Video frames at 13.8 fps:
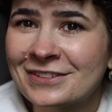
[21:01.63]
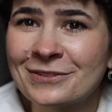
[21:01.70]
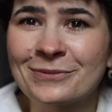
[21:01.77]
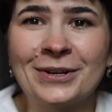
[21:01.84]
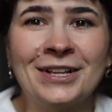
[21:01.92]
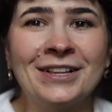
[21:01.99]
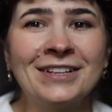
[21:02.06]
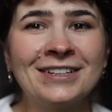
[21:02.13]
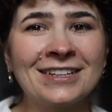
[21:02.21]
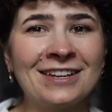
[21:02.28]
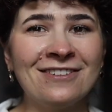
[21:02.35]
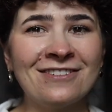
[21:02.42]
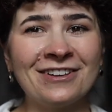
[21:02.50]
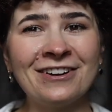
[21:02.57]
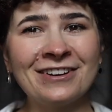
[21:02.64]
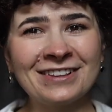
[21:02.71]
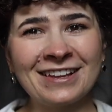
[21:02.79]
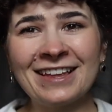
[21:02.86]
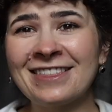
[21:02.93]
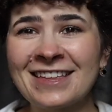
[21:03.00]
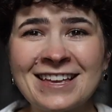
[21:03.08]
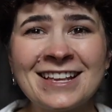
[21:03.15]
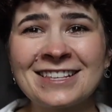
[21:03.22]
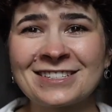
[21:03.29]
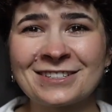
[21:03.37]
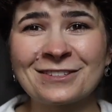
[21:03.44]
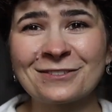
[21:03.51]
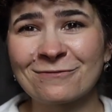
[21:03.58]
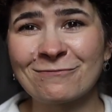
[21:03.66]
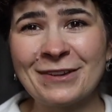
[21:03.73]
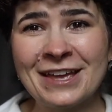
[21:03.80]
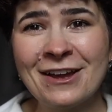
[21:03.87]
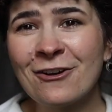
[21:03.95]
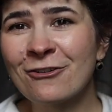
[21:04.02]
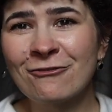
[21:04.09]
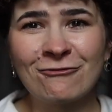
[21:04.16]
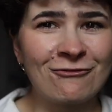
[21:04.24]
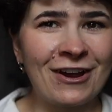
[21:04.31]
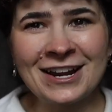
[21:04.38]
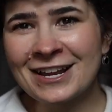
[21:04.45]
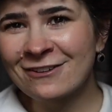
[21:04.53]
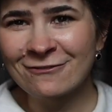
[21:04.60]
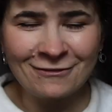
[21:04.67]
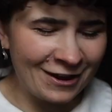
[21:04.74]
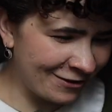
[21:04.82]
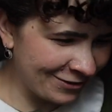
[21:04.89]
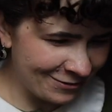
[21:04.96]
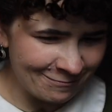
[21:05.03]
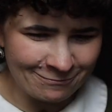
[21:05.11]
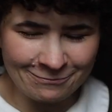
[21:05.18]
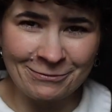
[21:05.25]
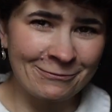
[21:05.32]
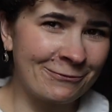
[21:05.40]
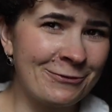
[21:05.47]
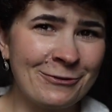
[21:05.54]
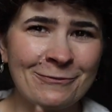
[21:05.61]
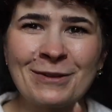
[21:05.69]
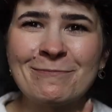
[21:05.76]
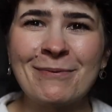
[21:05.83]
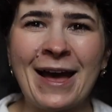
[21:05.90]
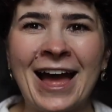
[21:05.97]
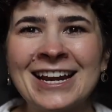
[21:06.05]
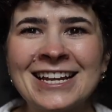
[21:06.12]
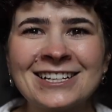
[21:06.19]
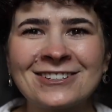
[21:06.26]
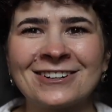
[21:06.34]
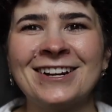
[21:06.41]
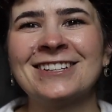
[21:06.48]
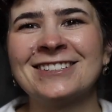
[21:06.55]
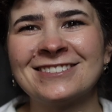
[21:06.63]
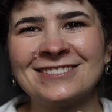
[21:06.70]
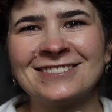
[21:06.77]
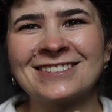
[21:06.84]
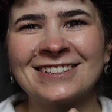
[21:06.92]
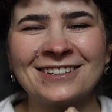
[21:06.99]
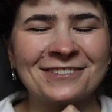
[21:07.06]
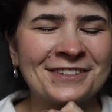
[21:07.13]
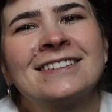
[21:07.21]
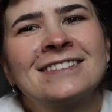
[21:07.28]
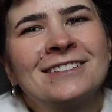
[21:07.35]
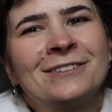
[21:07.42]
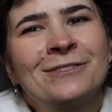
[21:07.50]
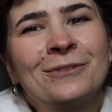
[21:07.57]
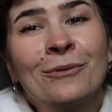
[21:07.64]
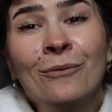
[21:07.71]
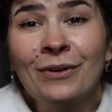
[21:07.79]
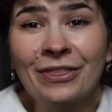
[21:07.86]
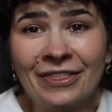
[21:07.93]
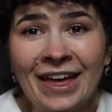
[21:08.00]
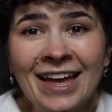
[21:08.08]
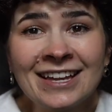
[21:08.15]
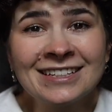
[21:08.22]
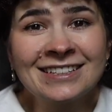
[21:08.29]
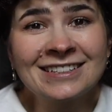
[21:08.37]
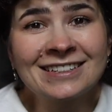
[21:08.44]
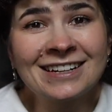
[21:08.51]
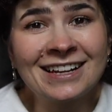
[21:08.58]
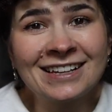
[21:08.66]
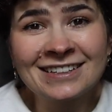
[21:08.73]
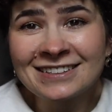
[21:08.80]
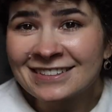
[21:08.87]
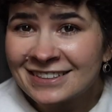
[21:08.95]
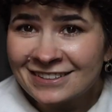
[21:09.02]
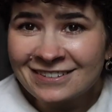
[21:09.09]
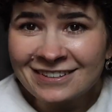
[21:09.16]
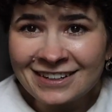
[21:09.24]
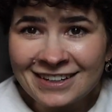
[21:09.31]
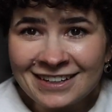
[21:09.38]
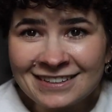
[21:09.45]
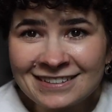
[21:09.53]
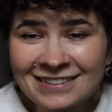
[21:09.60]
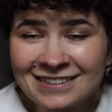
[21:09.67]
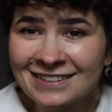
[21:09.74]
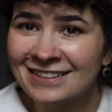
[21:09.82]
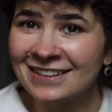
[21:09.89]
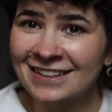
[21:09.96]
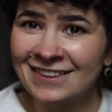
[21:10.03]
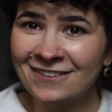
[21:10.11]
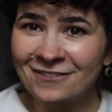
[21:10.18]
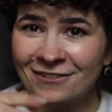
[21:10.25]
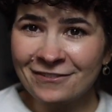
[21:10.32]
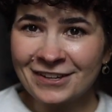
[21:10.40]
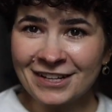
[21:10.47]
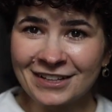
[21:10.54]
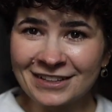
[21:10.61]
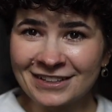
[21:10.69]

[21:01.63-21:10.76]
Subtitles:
as well, even though I think it's just me running around the room in panic trying to do stuff. So with that, I'll see you guys in the reveal.